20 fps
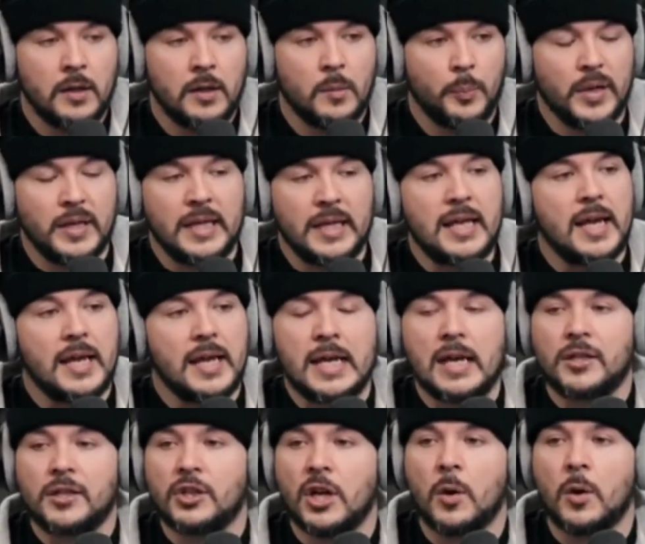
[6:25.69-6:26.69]
But he
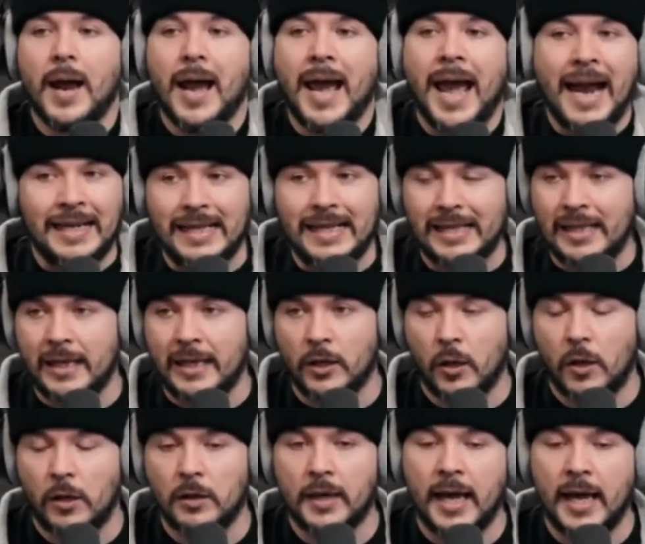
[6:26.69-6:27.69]
doesn't know anything at
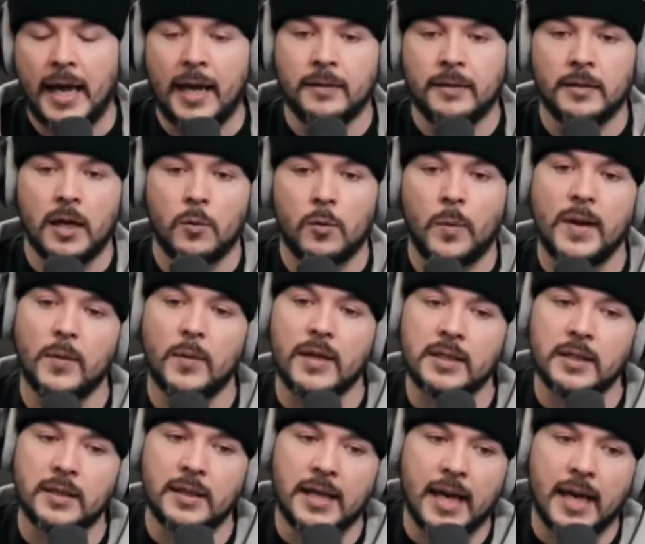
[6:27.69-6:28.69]
all. And we
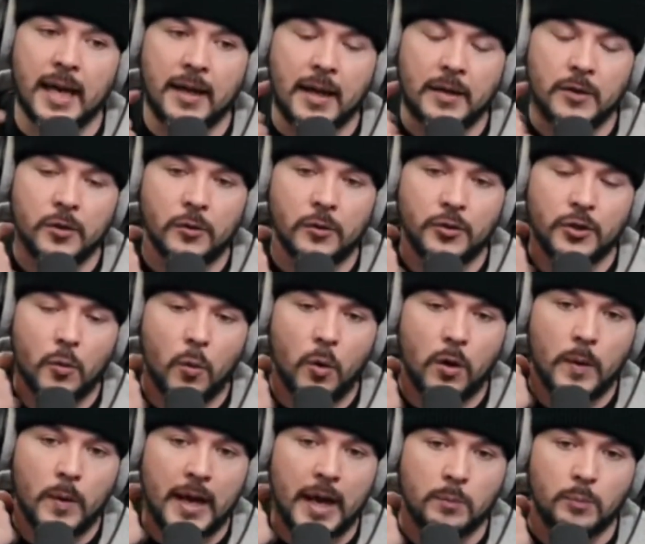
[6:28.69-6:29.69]
recently had on Culture War,
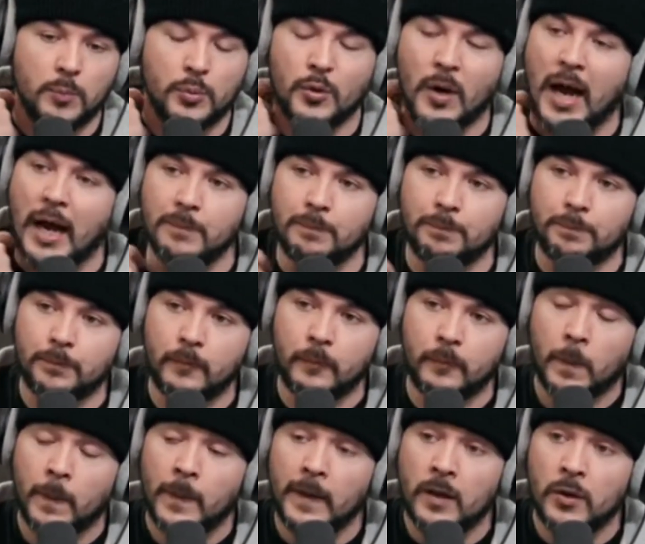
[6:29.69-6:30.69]
we had Prime,
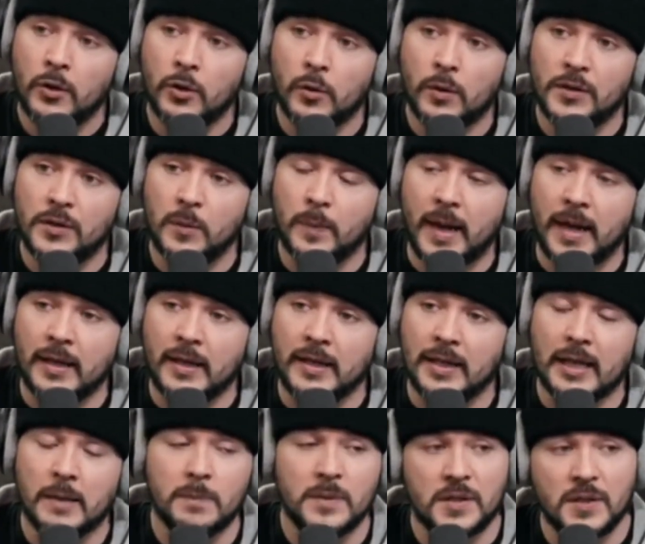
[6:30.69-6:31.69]
who was debating
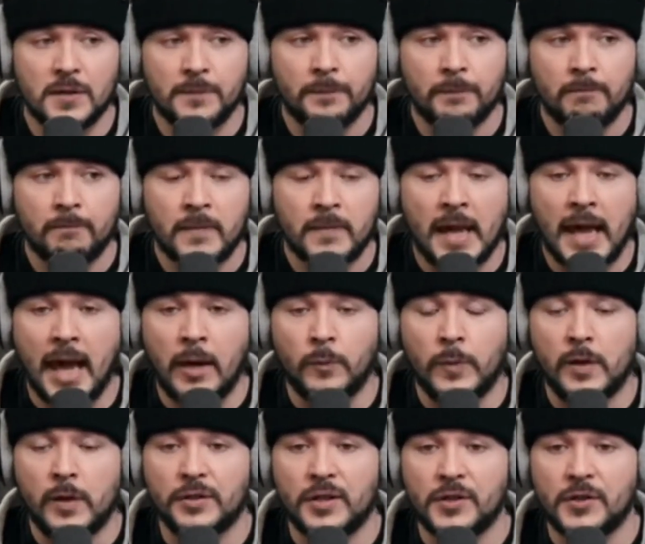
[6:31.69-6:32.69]
Gibbs, and we
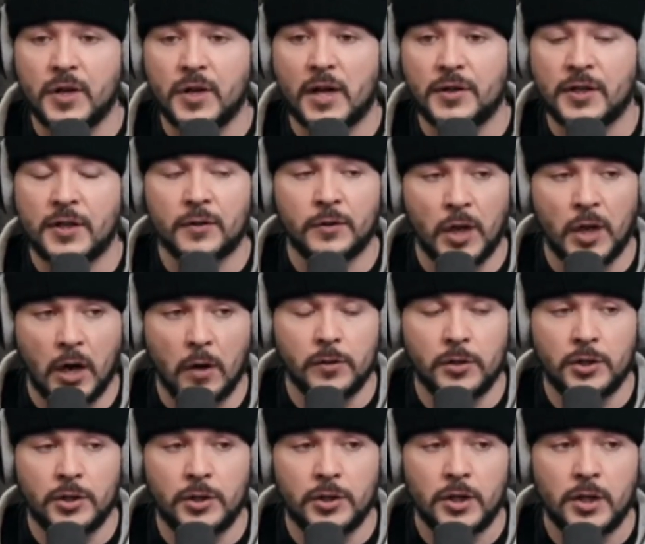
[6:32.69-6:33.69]
were discussing
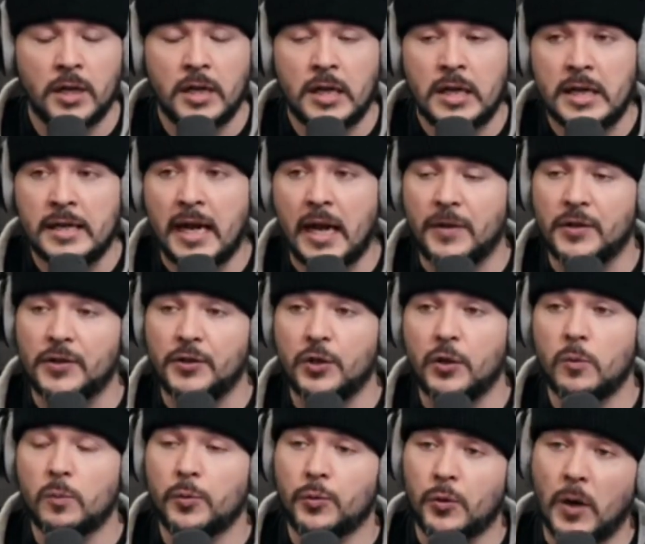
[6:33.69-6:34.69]
Doge. Now this
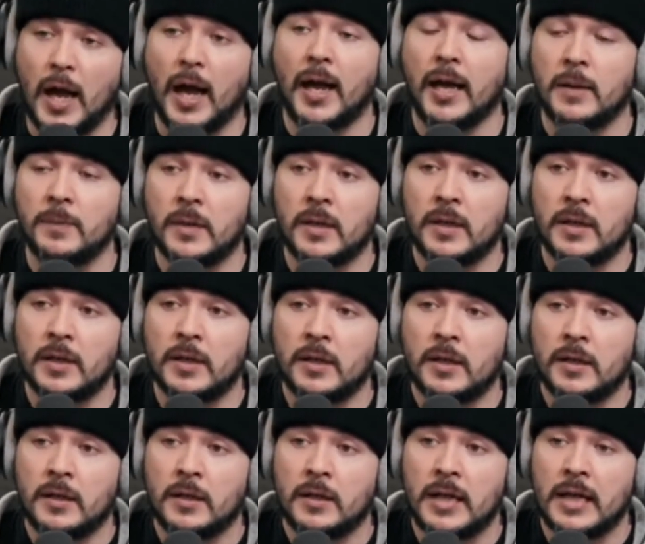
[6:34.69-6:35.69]
dude Prime,
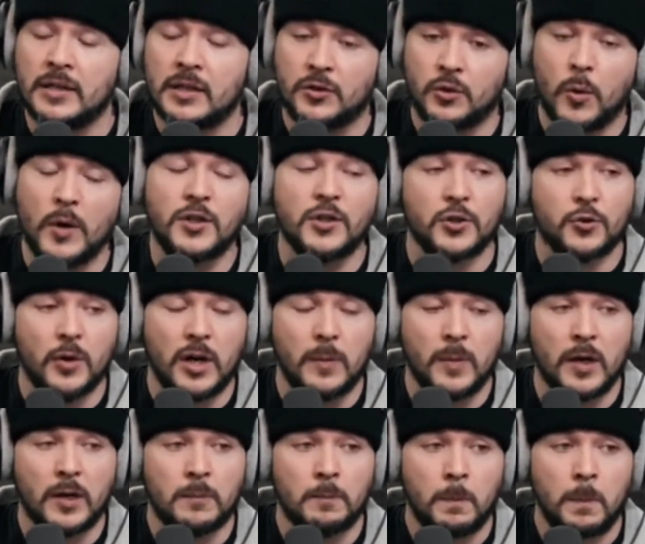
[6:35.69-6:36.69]
he's a Twitch
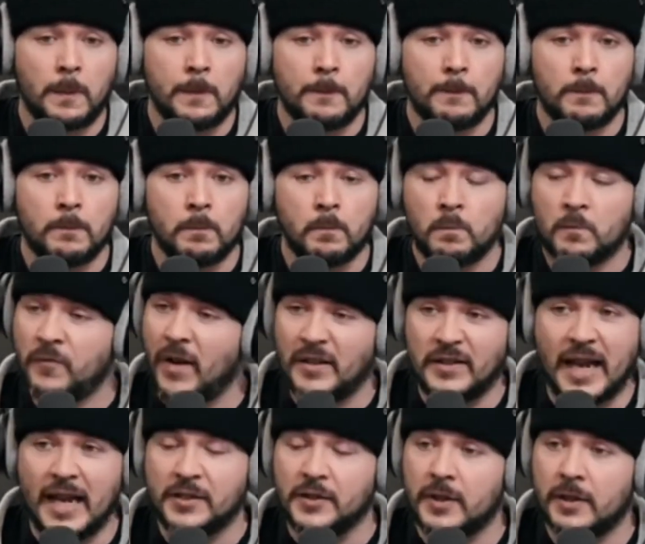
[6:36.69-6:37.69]
streamer,
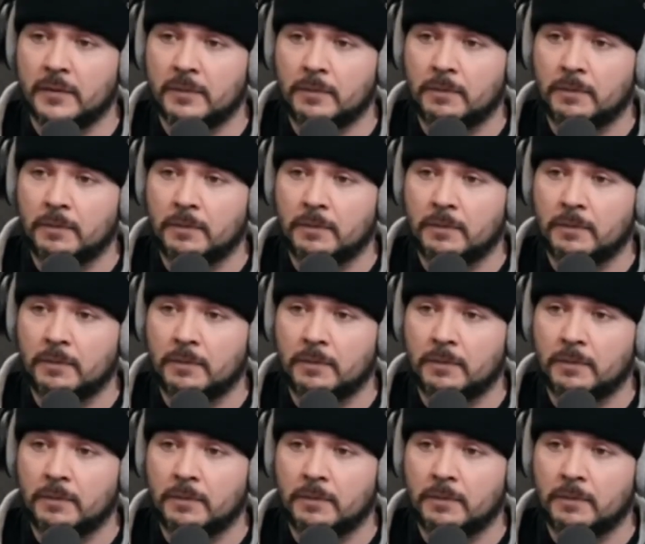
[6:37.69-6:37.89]
fantastic.